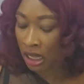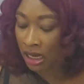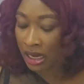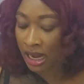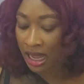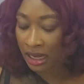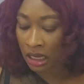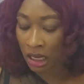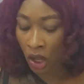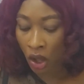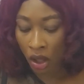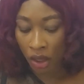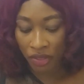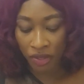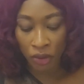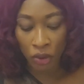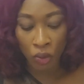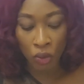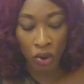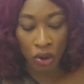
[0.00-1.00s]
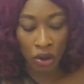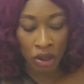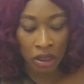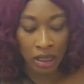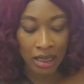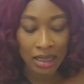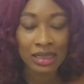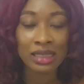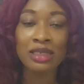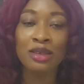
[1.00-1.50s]
Then the other
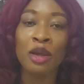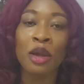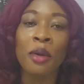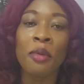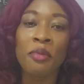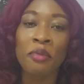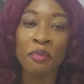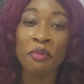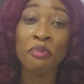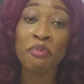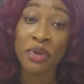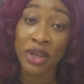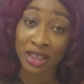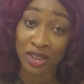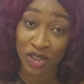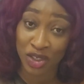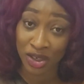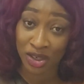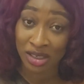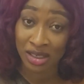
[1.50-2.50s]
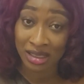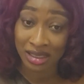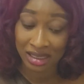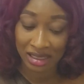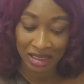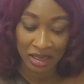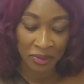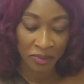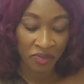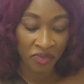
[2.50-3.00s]
one is pictures.